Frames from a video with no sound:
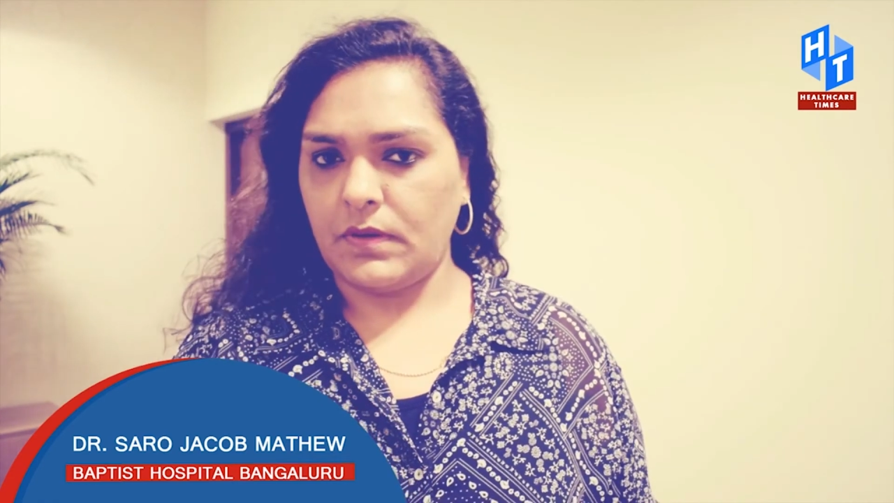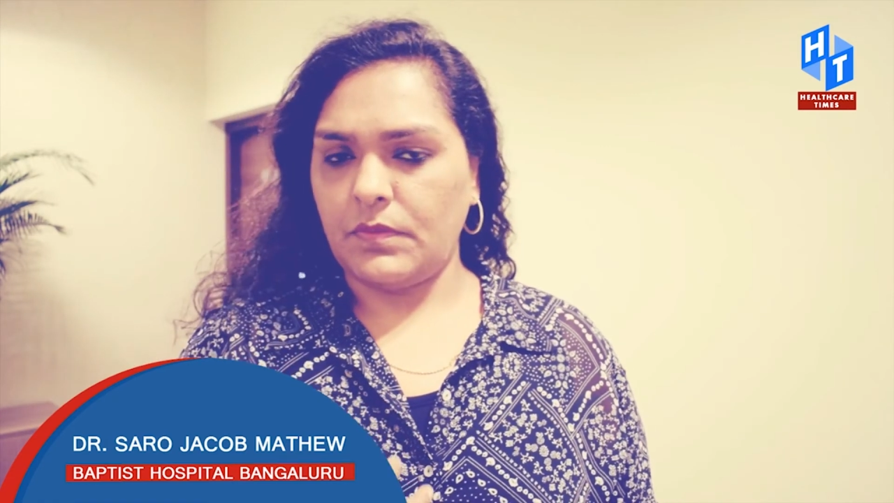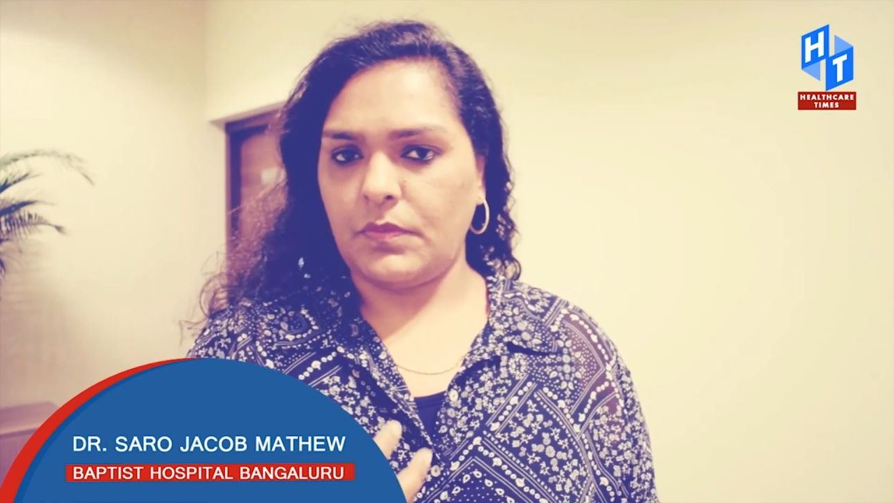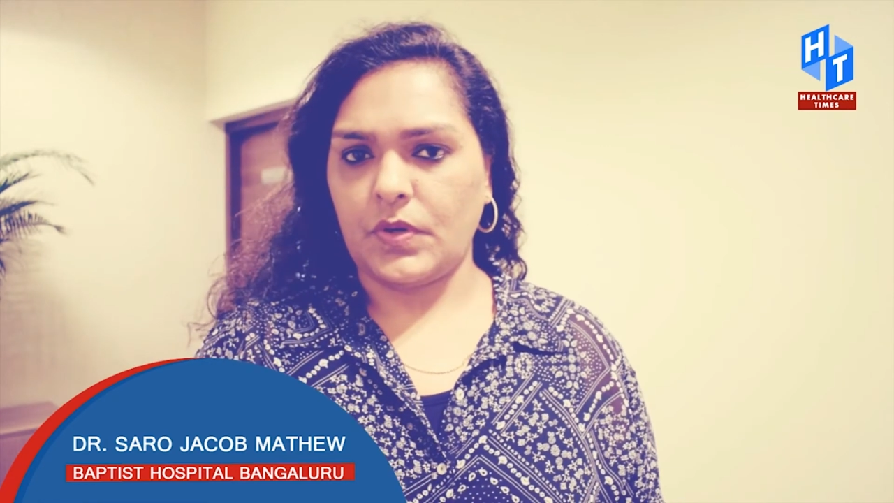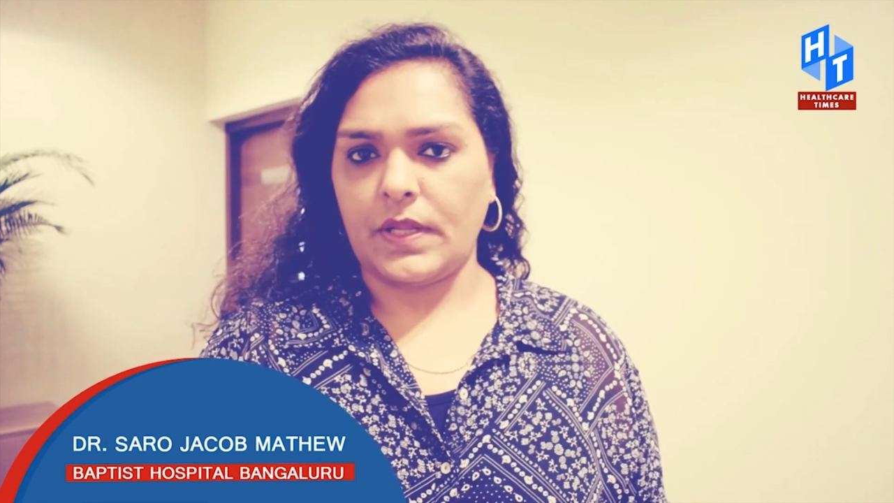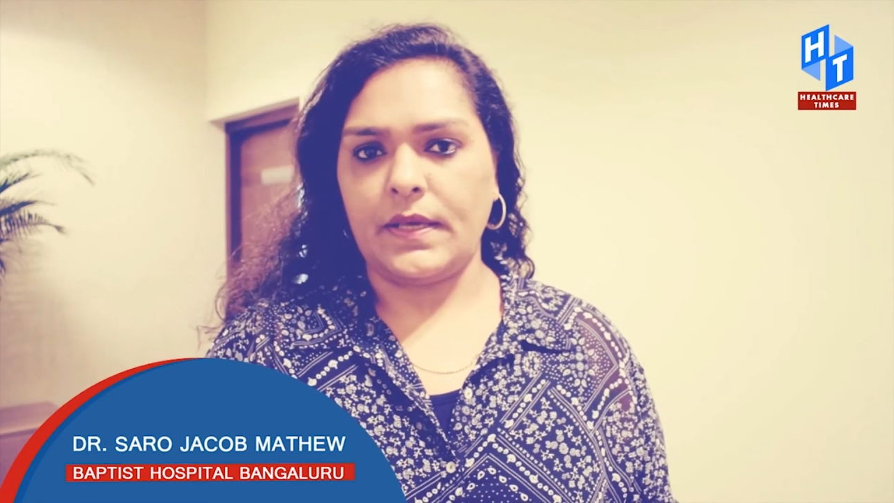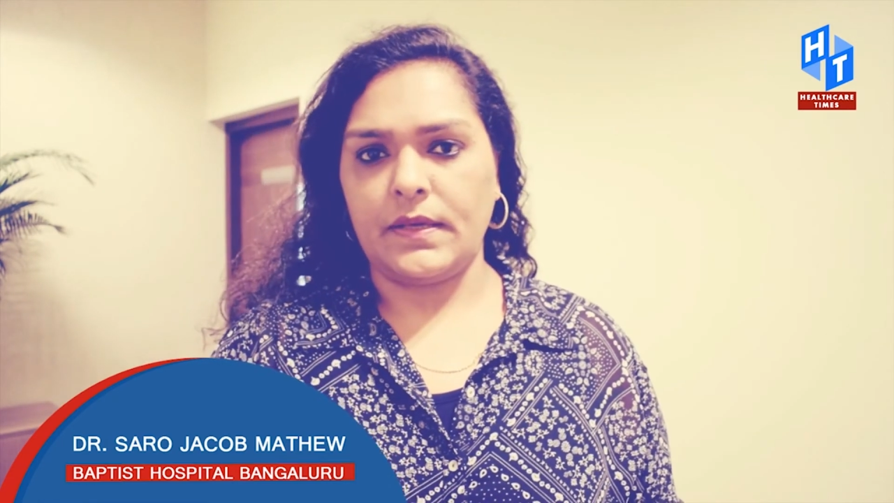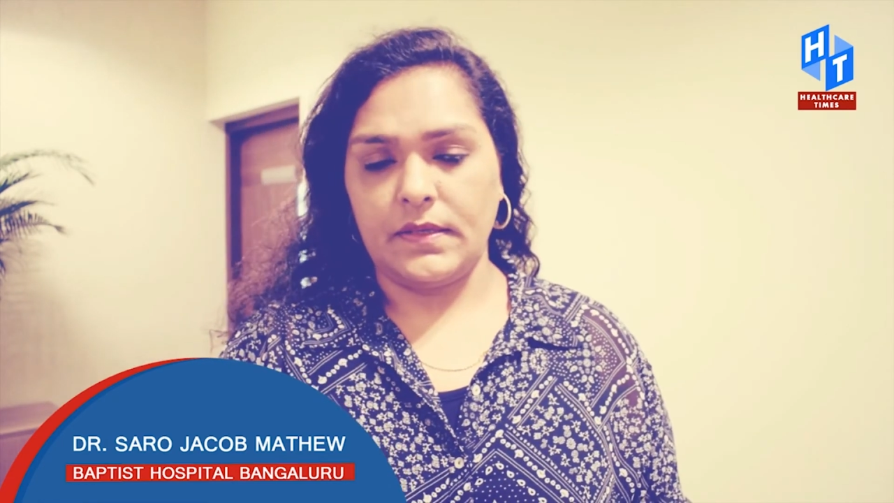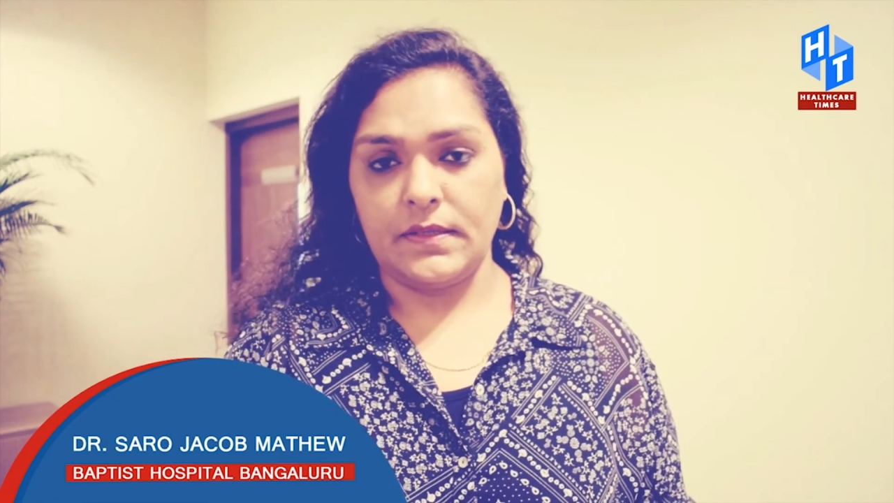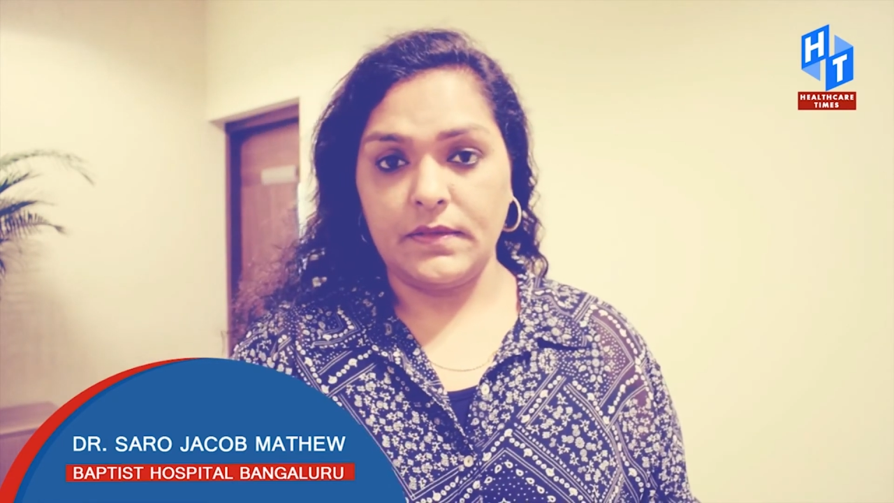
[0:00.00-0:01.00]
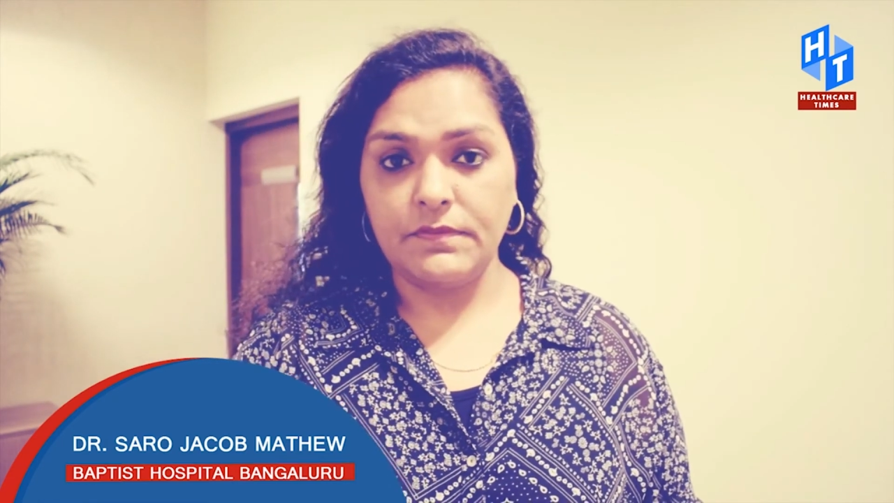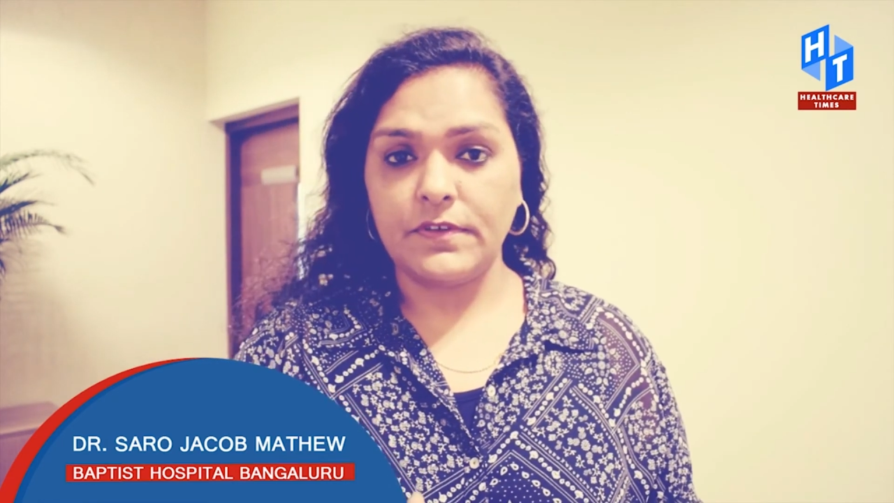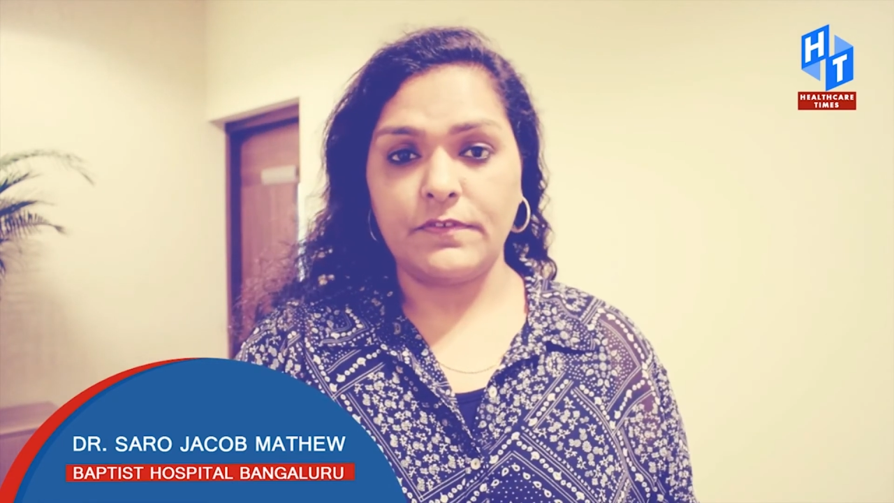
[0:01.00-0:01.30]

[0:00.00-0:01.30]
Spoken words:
what I infer